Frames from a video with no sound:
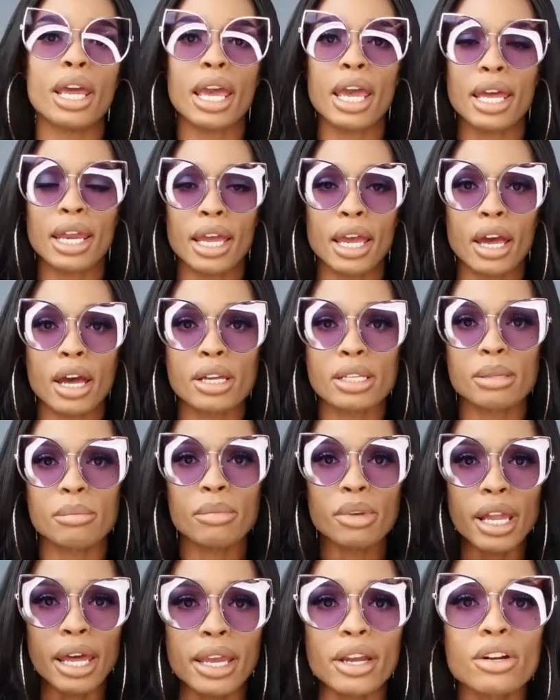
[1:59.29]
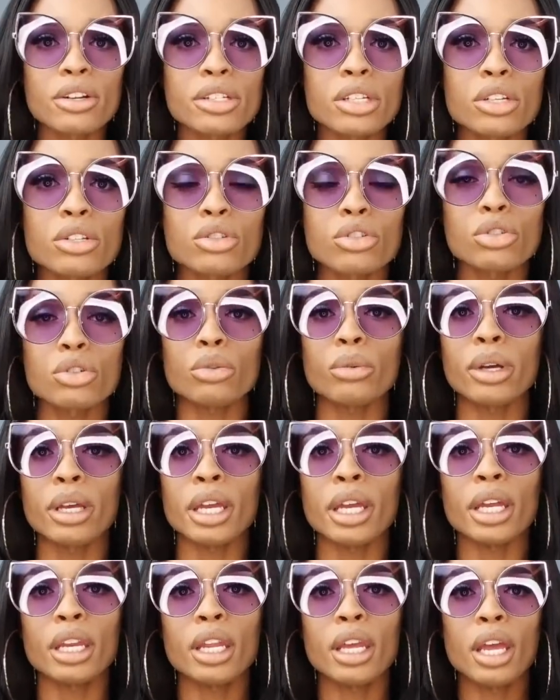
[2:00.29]
ahead and cut some layers into
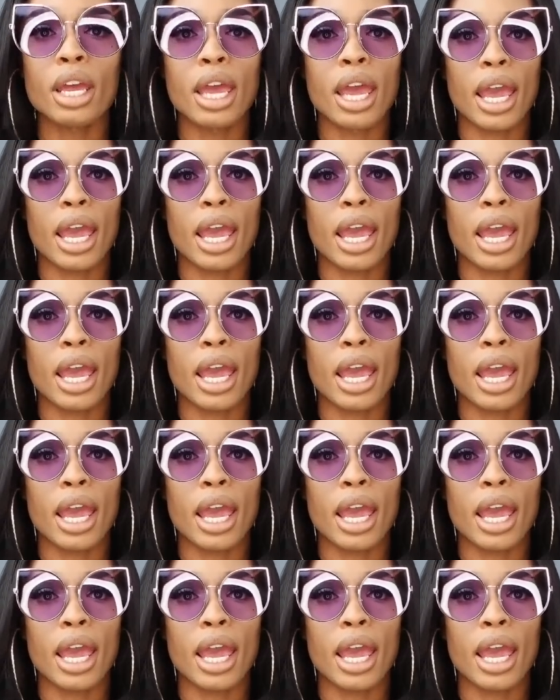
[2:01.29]
it.